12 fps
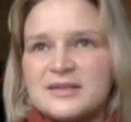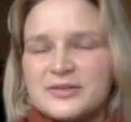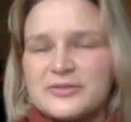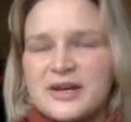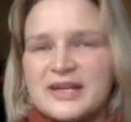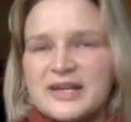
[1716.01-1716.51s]

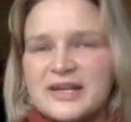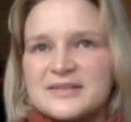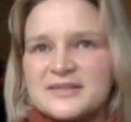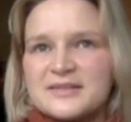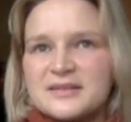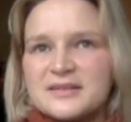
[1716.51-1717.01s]

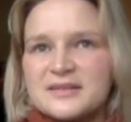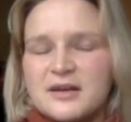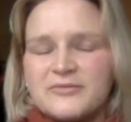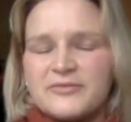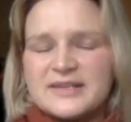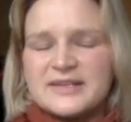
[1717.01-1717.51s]
islands
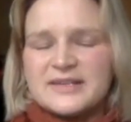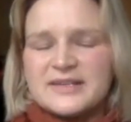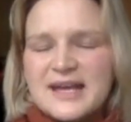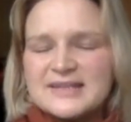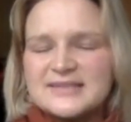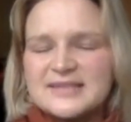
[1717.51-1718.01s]
are
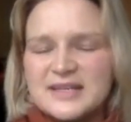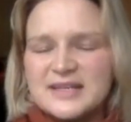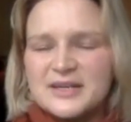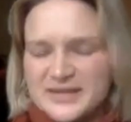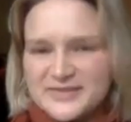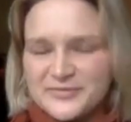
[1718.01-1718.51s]

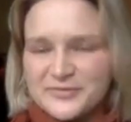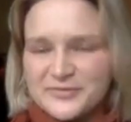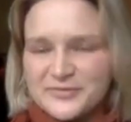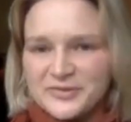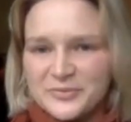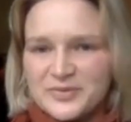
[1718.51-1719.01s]
fantastic metaphors,